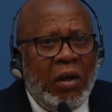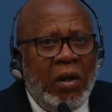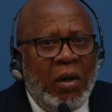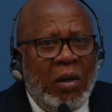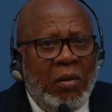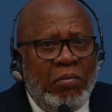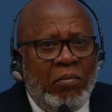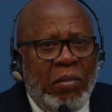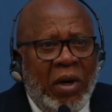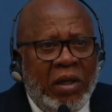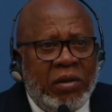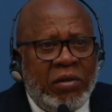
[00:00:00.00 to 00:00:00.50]

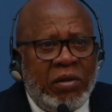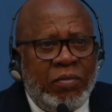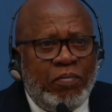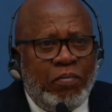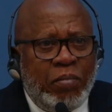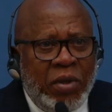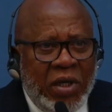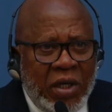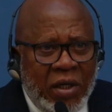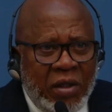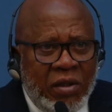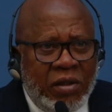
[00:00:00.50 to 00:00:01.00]
But
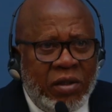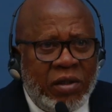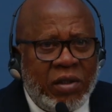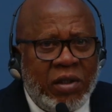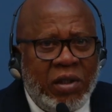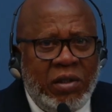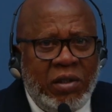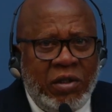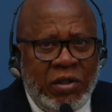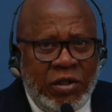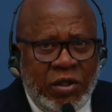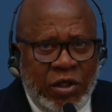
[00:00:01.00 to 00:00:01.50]
peace
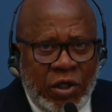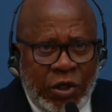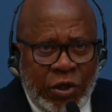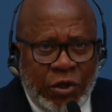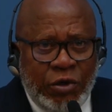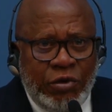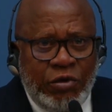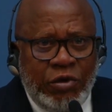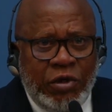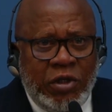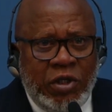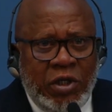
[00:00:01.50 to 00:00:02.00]
and
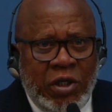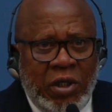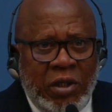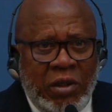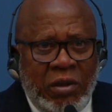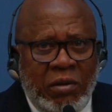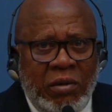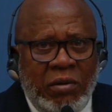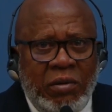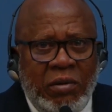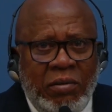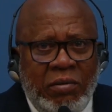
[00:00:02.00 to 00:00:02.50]

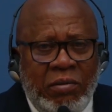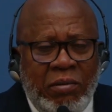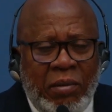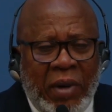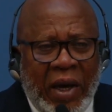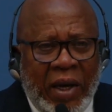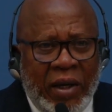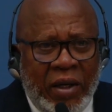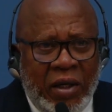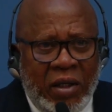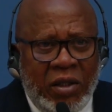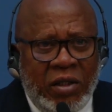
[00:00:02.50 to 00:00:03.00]
security,
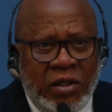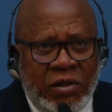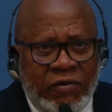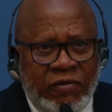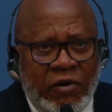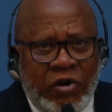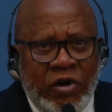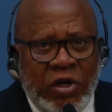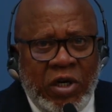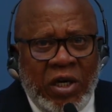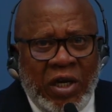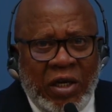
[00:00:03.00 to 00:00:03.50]
by its
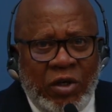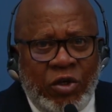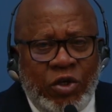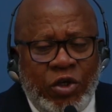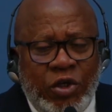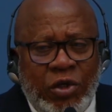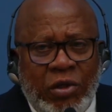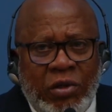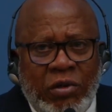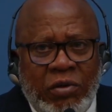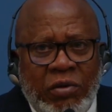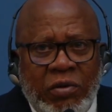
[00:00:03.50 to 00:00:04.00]
very nature,